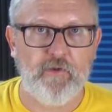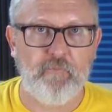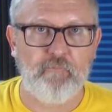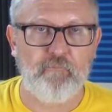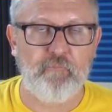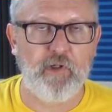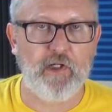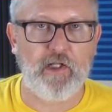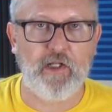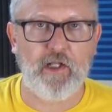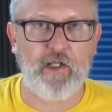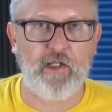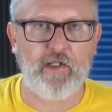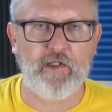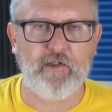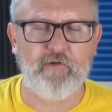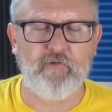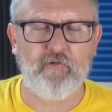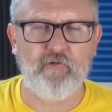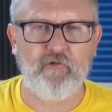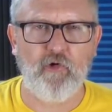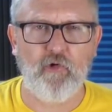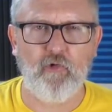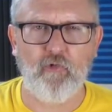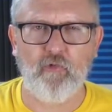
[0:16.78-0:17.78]
but I
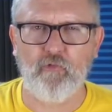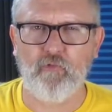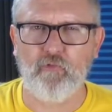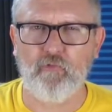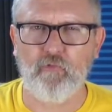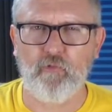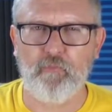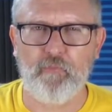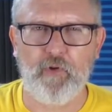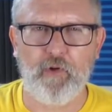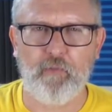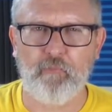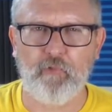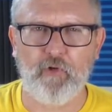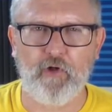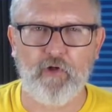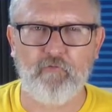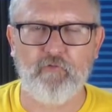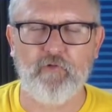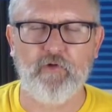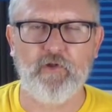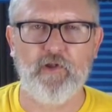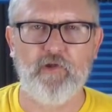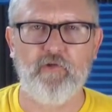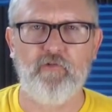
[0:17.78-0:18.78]
don't remember
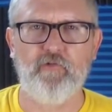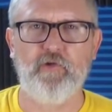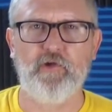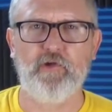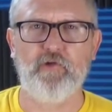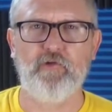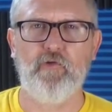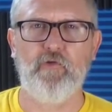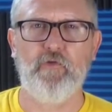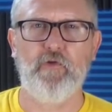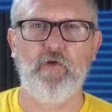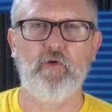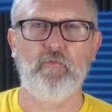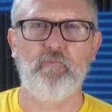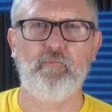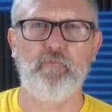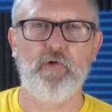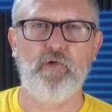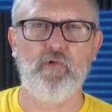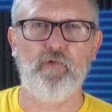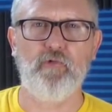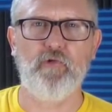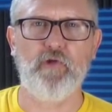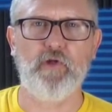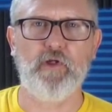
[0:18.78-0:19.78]
ever listening to their
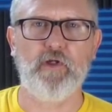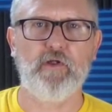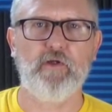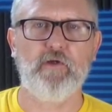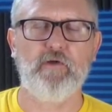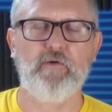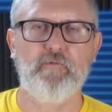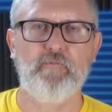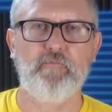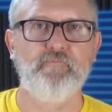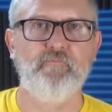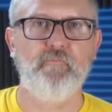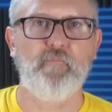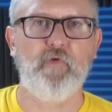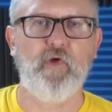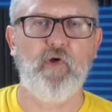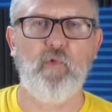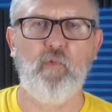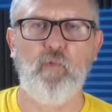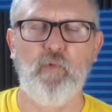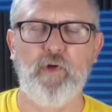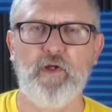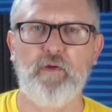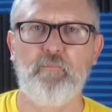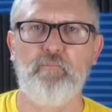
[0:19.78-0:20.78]
music. Now,
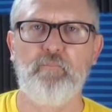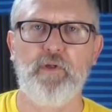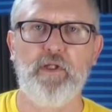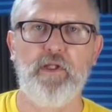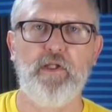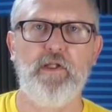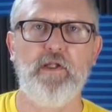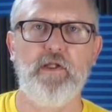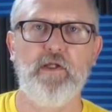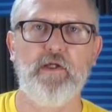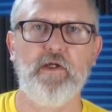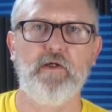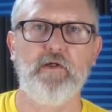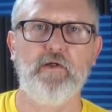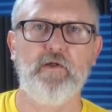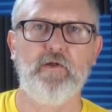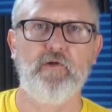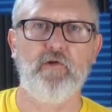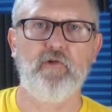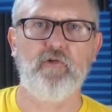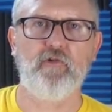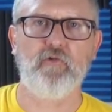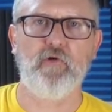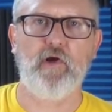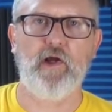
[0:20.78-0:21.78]
Wikipedia
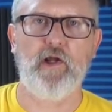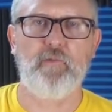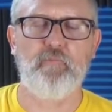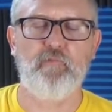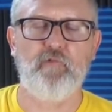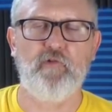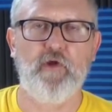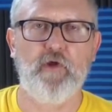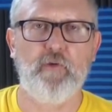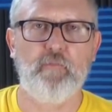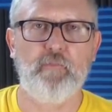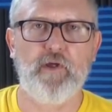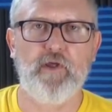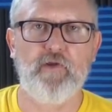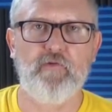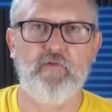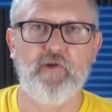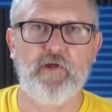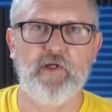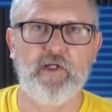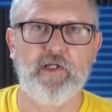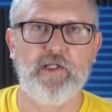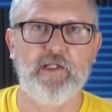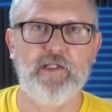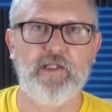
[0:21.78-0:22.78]
describes them as
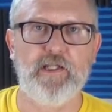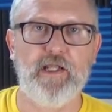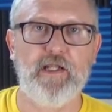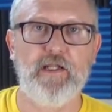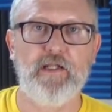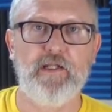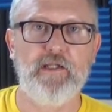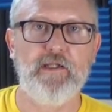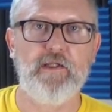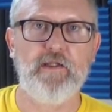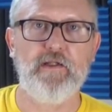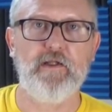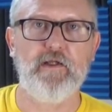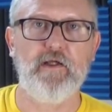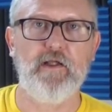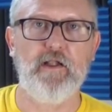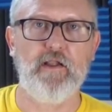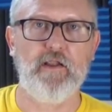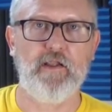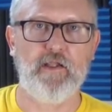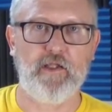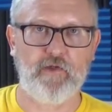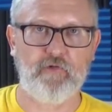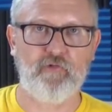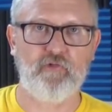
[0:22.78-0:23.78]
a Canadian
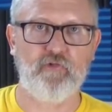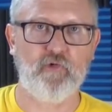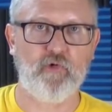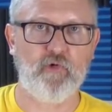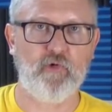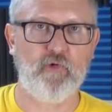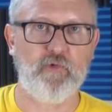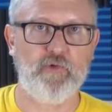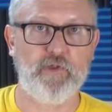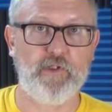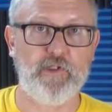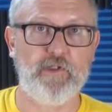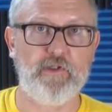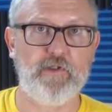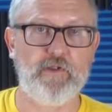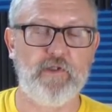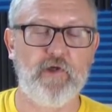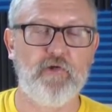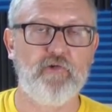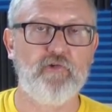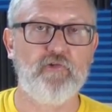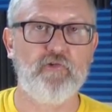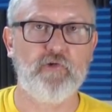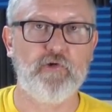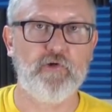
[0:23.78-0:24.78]

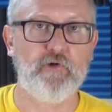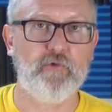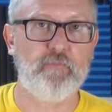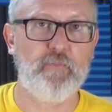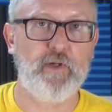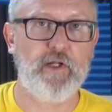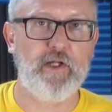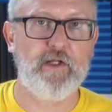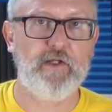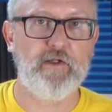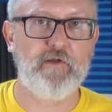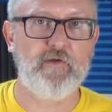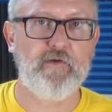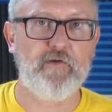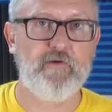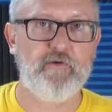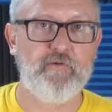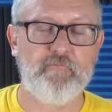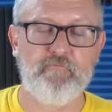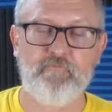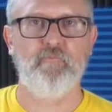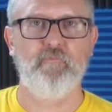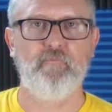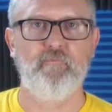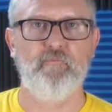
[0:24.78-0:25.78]
electro-industrial band.
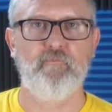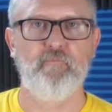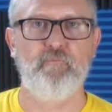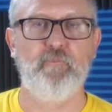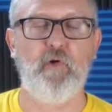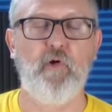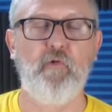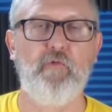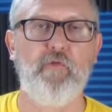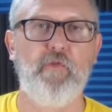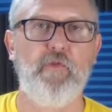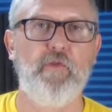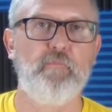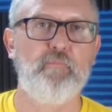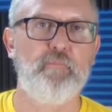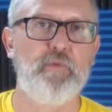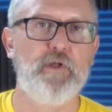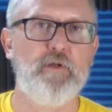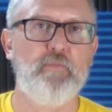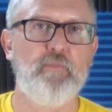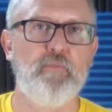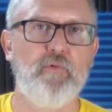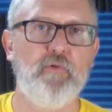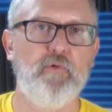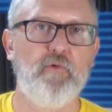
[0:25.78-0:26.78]
Both of the
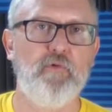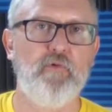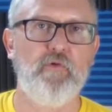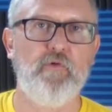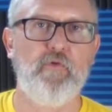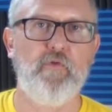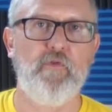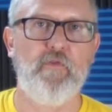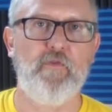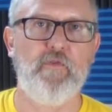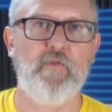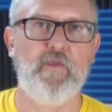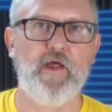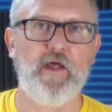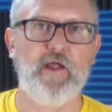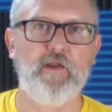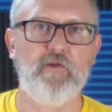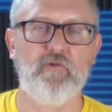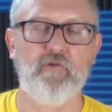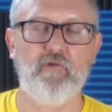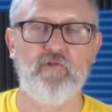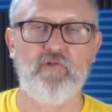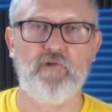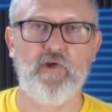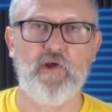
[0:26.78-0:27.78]
people that
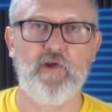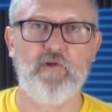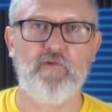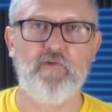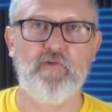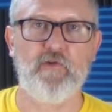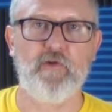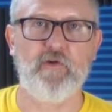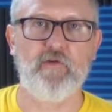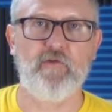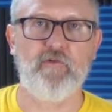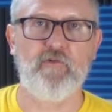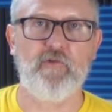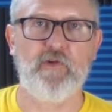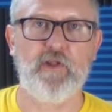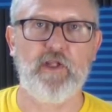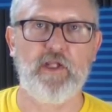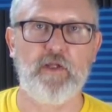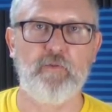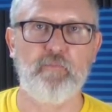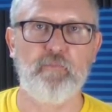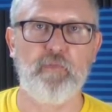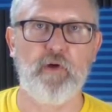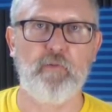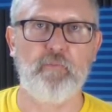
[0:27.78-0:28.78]
suggested
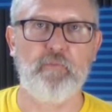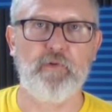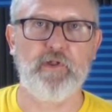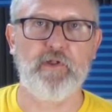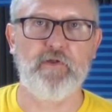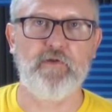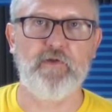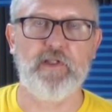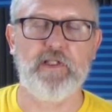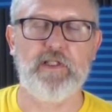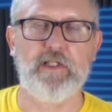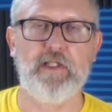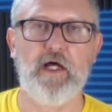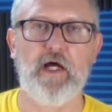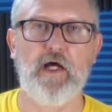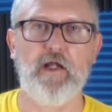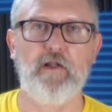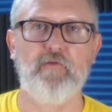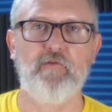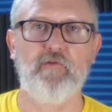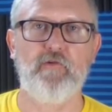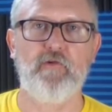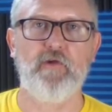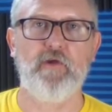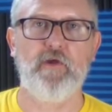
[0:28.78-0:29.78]
Skinny Puppy did
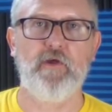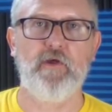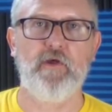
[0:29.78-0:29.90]
not